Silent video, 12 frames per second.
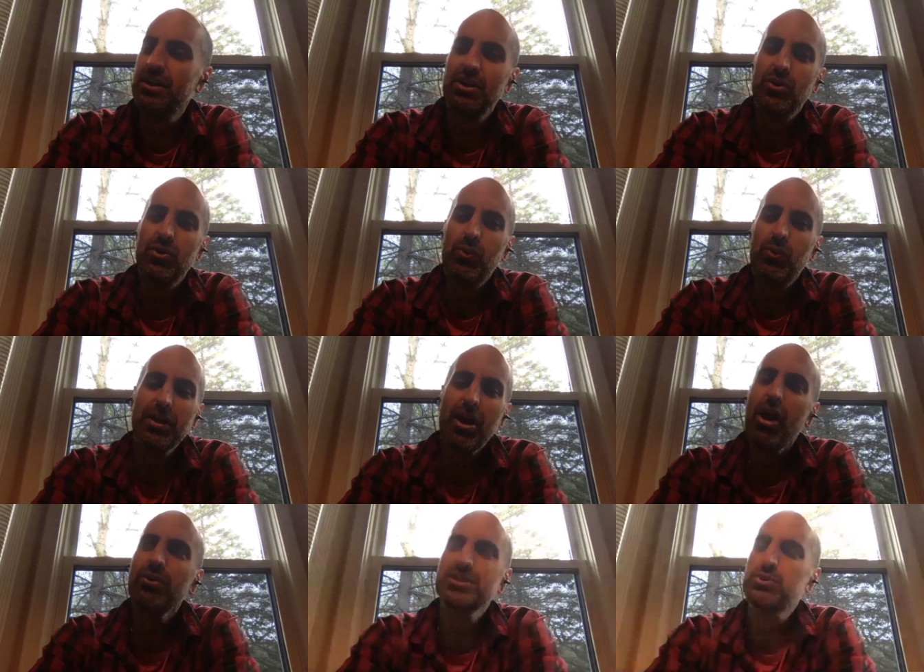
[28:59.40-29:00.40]
Well, it
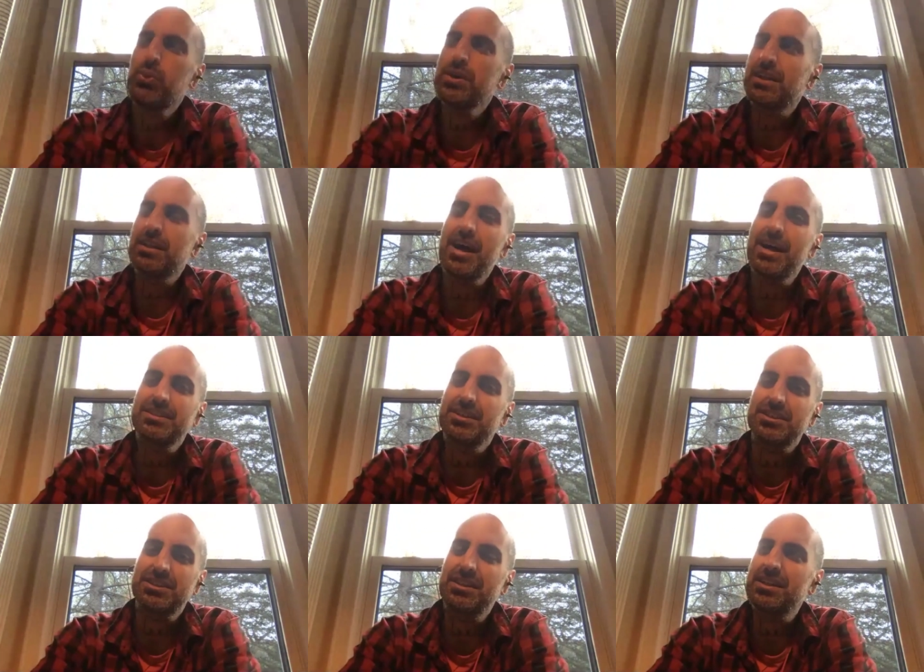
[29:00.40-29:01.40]
always wasn't like such
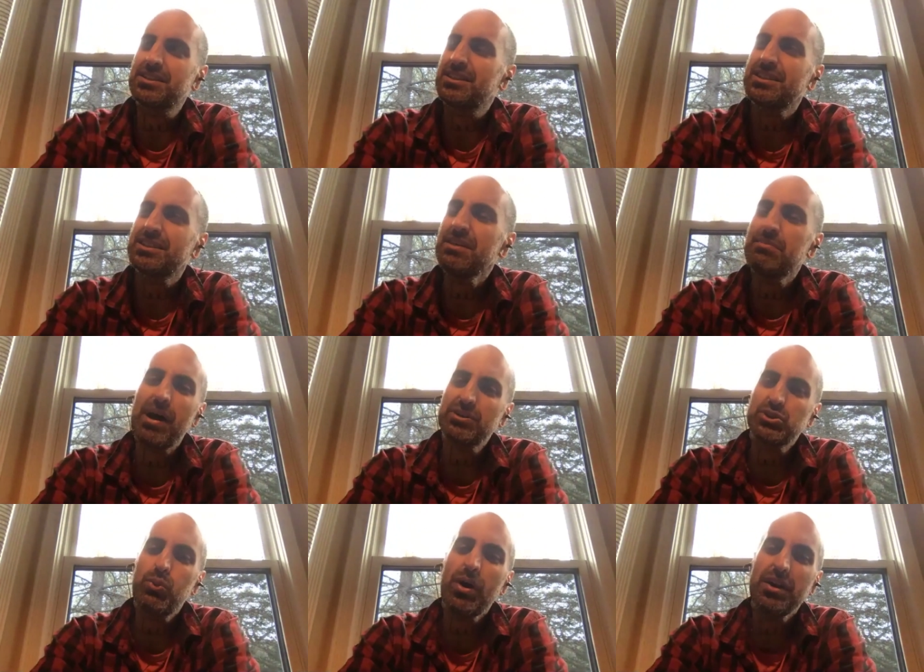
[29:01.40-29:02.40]
things. You see, about
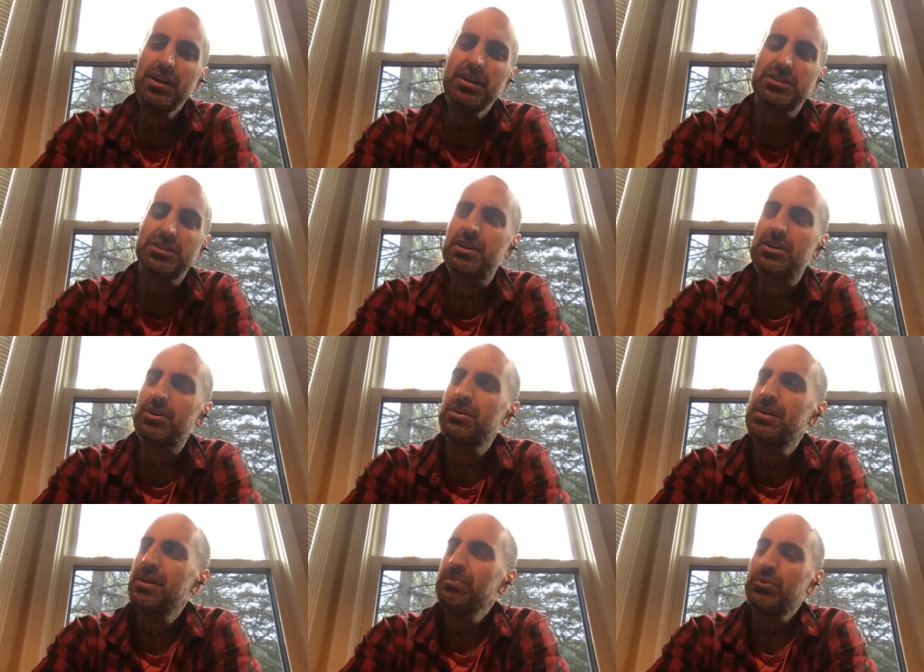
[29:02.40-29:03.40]
20 years ago,
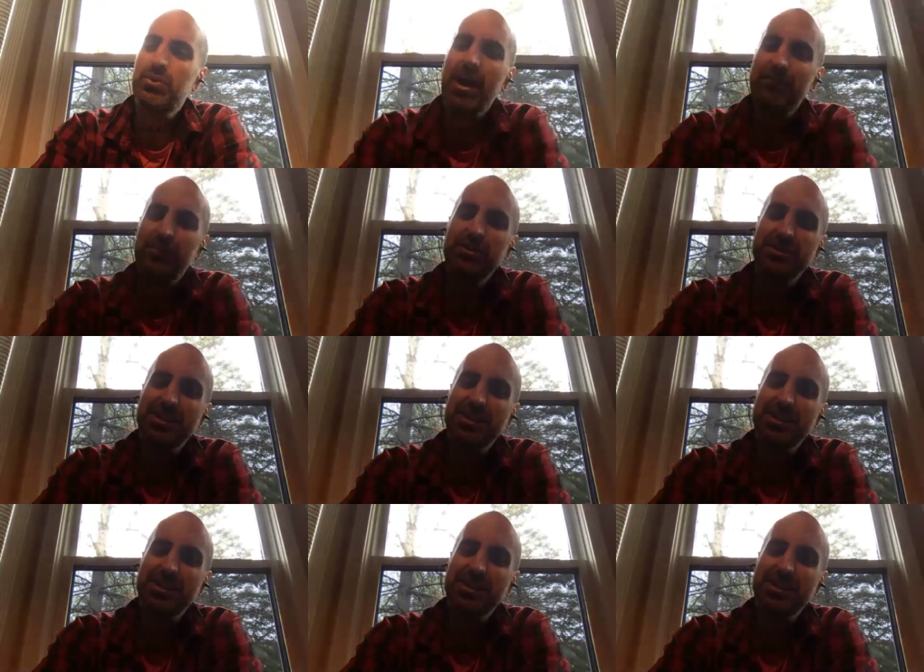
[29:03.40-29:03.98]
when I first got